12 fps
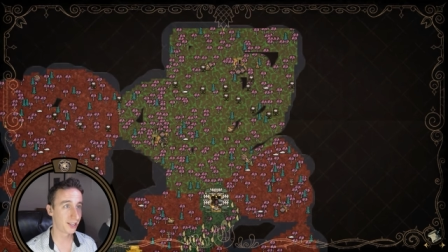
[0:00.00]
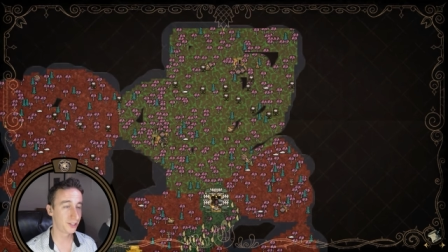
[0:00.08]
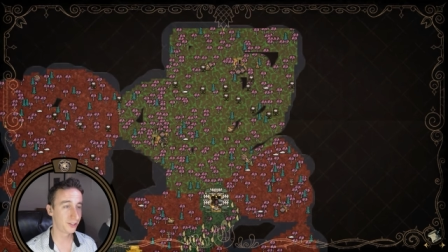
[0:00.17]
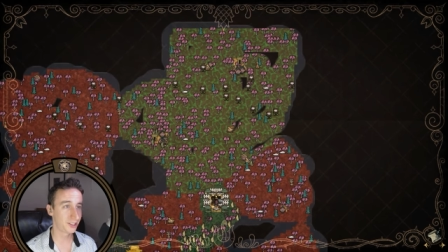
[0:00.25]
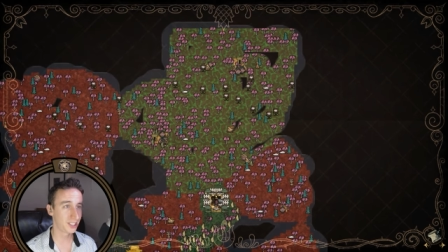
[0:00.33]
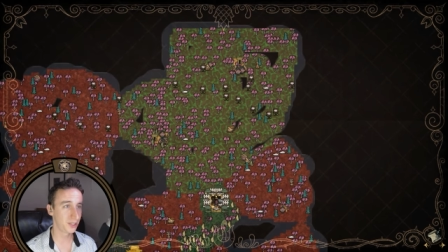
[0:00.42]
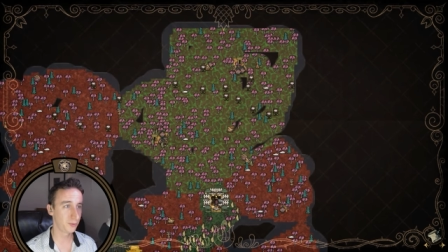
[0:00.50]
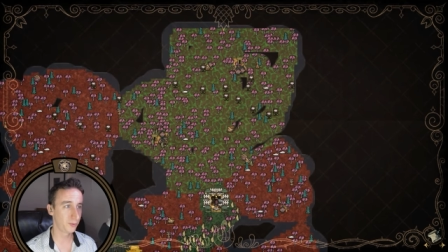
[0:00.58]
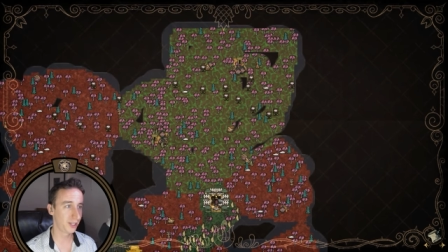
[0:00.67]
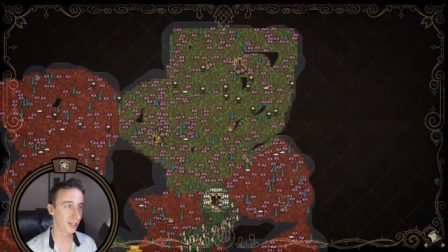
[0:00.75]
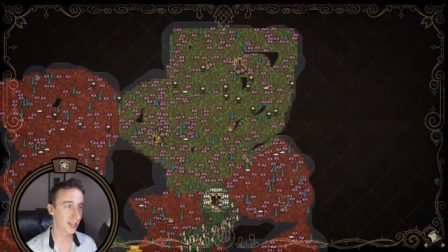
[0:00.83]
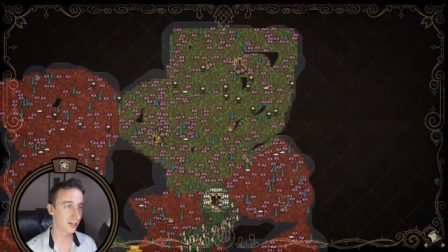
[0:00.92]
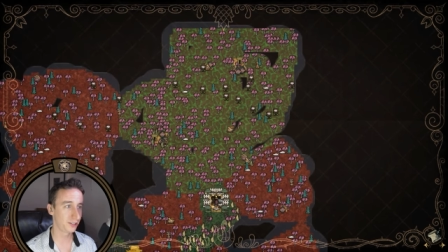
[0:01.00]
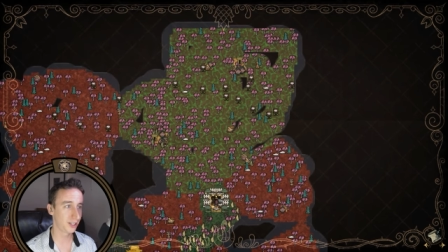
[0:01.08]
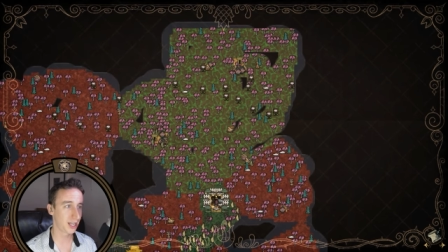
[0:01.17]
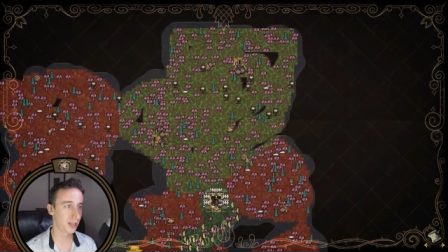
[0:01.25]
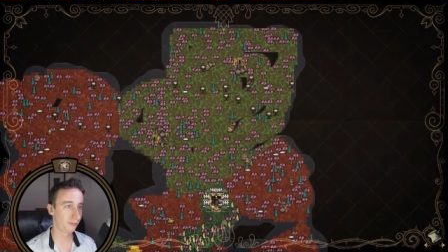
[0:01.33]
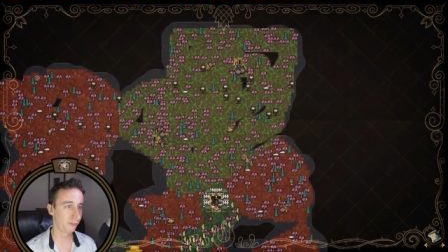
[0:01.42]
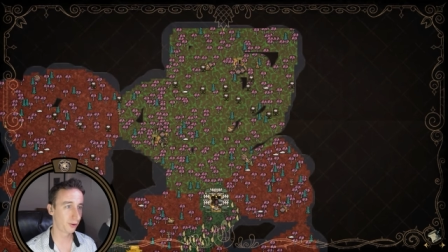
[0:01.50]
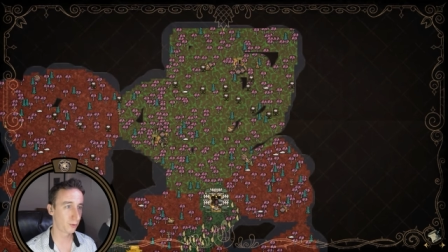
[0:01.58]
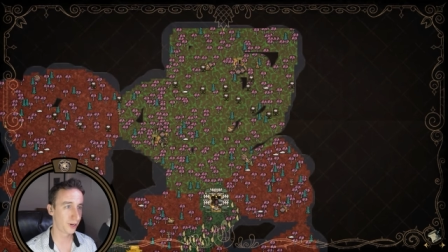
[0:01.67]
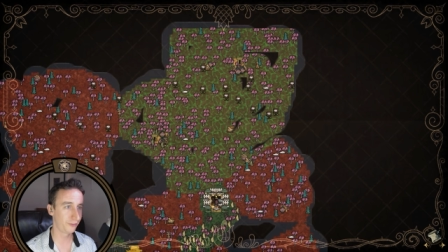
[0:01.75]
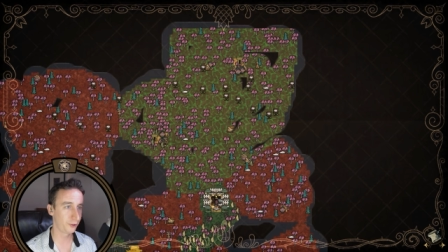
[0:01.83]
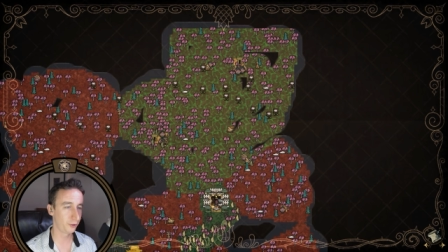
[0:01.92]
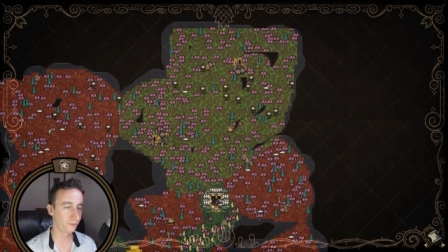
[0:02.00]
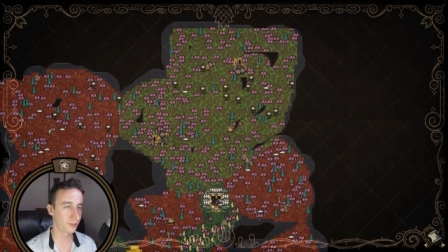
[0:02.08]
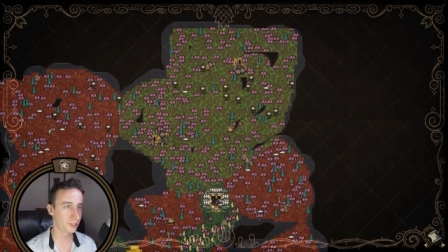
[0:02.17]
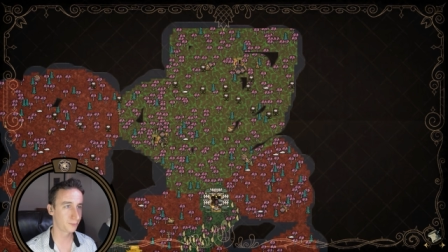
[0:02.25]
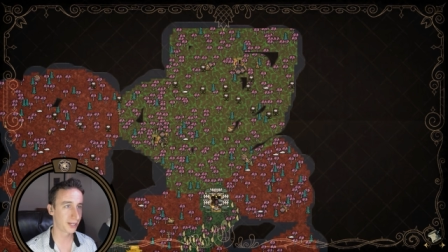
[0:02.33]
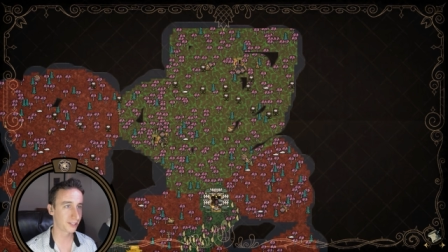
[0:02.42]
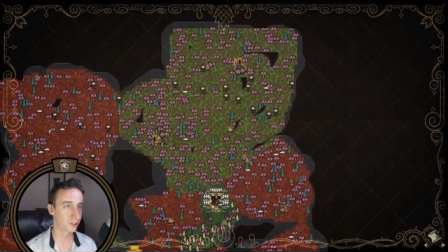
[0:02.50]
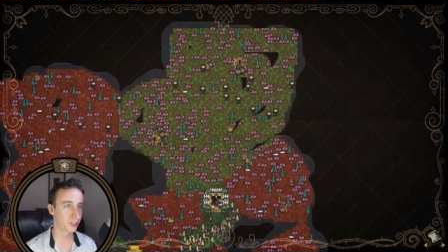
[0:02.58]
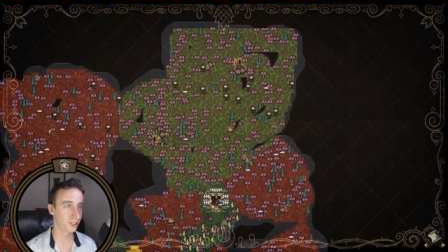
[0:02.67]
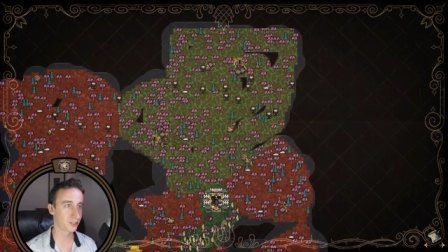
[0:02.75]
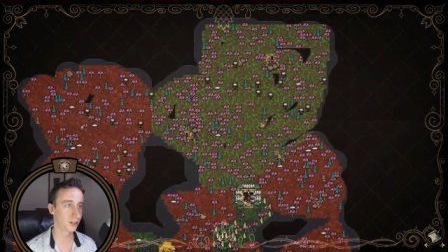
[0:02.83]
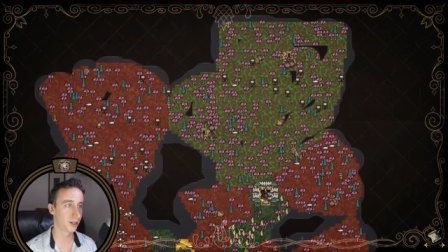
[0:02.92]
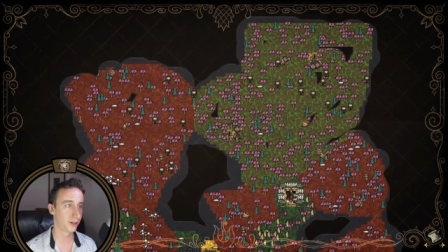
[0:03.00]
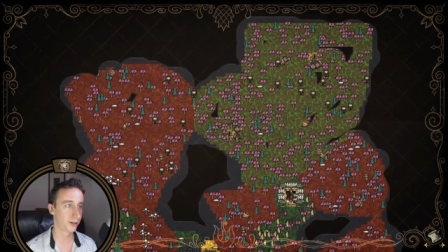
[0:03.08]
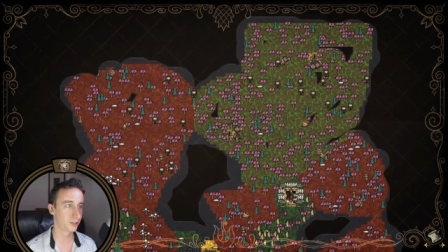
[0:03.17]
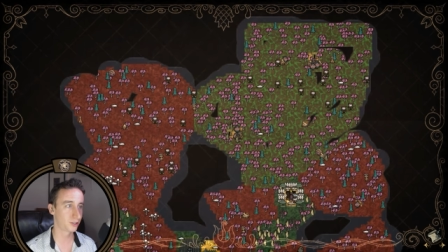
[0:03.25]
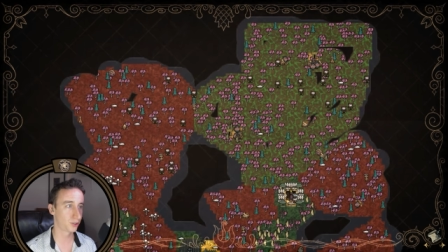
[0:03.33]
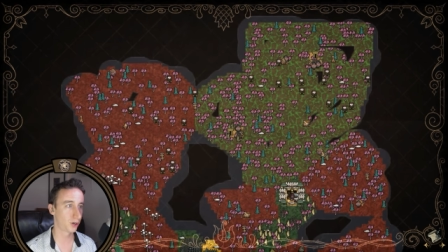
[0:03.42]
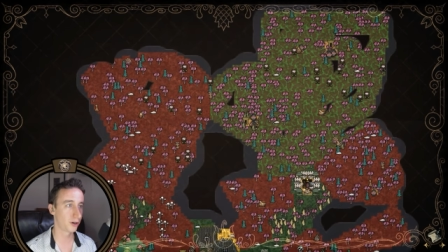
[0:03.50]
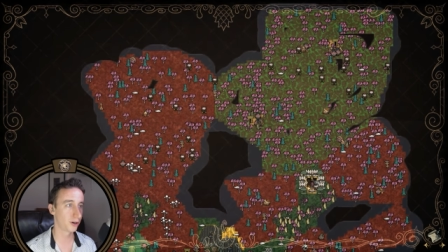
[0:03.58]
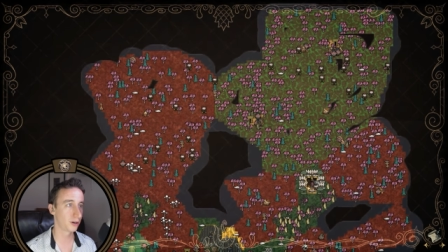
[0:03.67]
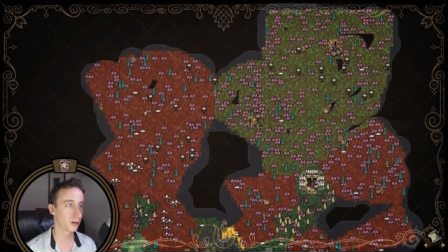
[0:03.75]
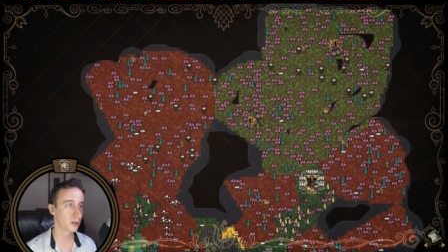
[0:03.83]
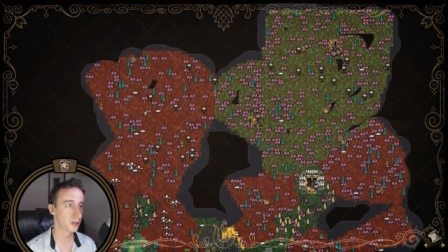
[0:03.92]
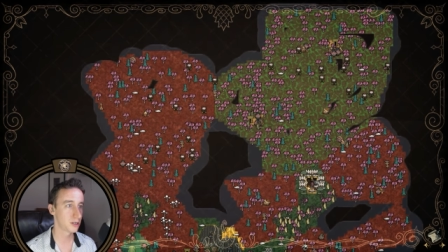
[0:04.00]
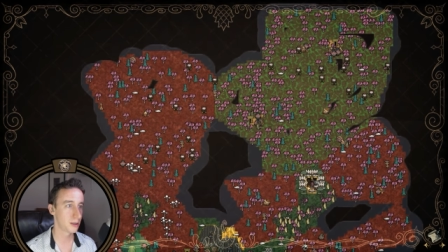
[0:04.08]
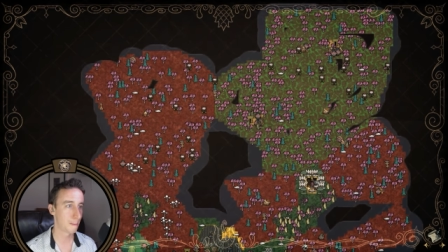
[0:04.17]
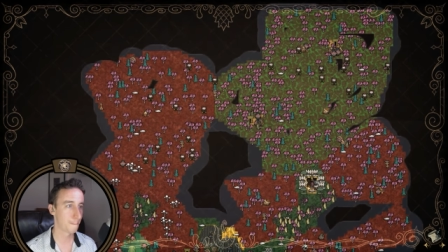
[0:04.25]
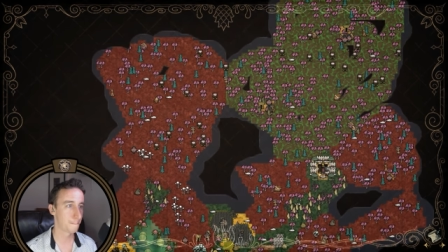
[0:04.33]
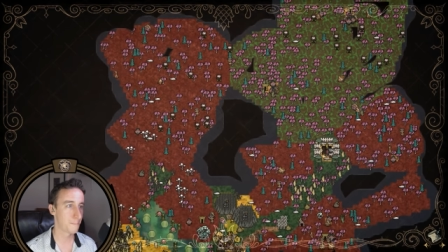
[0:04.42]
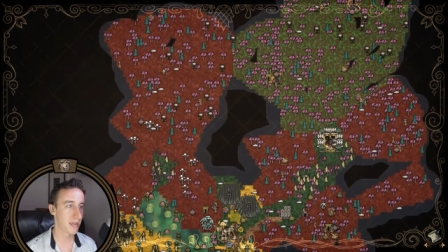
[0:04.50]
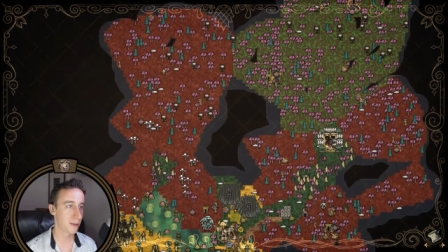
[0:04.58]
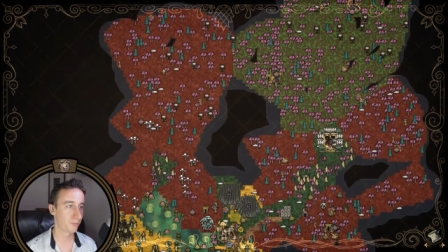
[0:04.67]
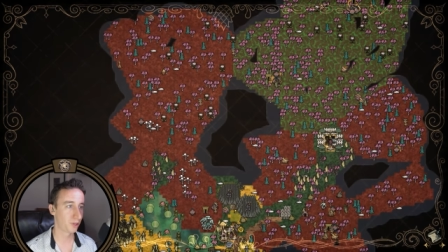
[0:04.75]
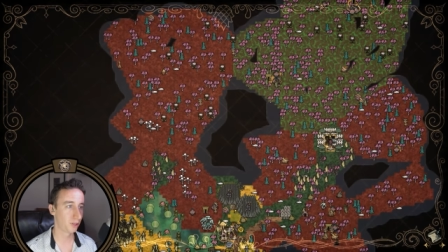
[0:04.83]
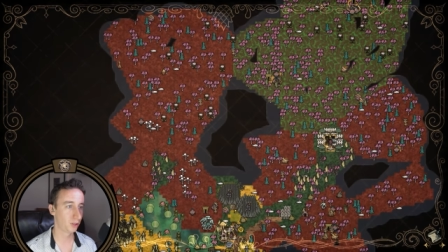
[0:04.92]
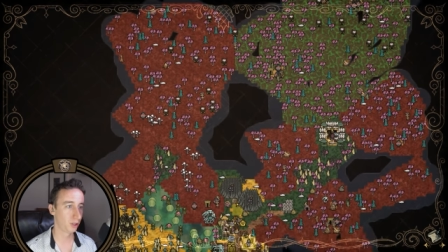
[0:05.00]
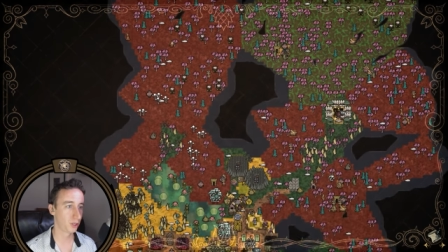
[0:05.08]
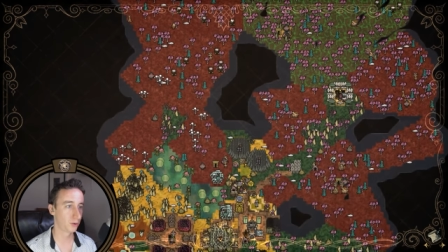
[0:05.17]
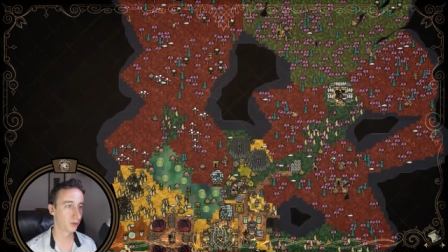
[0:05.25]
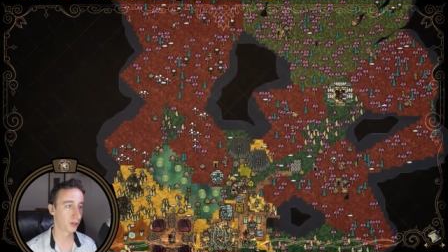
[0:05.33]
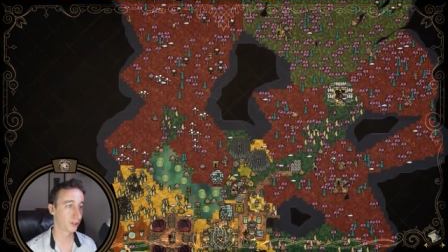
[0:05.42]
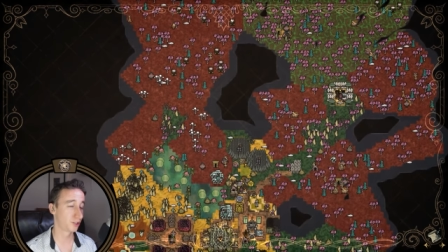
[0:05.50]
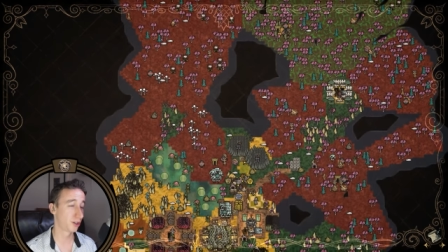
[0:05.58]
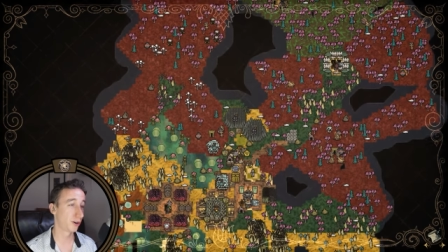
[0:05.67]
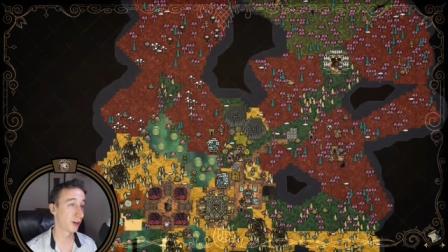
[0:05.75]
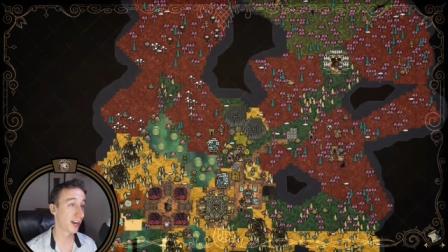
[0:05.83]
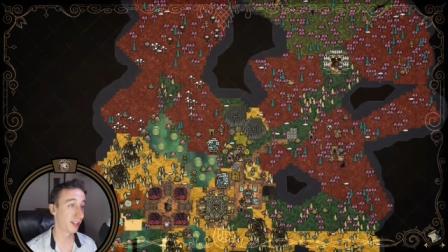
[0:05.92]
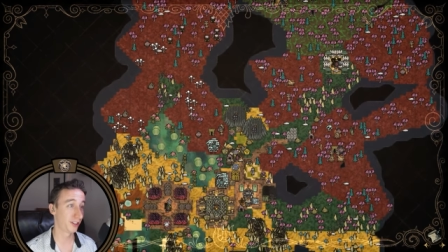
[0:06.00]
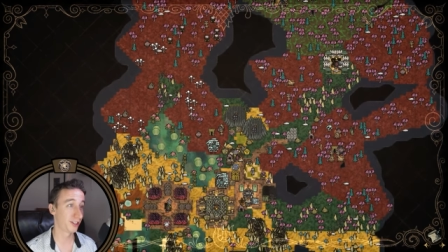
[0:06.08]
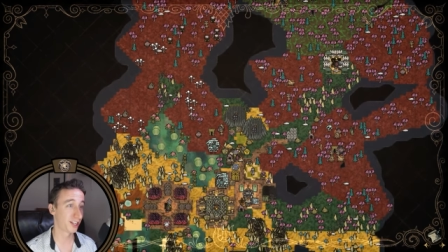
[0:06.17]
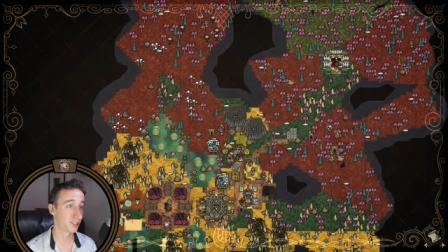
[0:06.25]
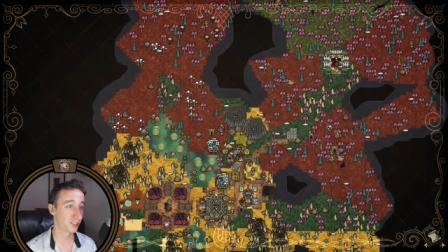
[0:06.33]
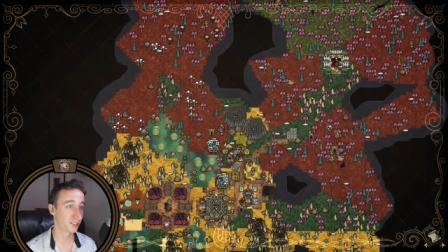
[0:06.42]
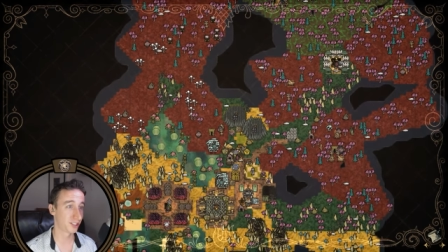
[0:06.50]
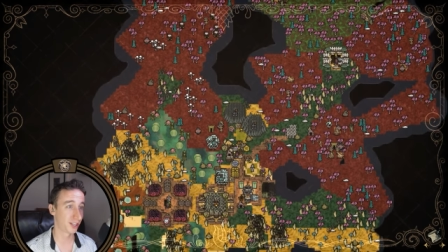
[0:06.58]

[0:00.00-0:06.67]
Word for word: And you can see we actually have quite a few of these spots just on our starter map alone, our starter island, I should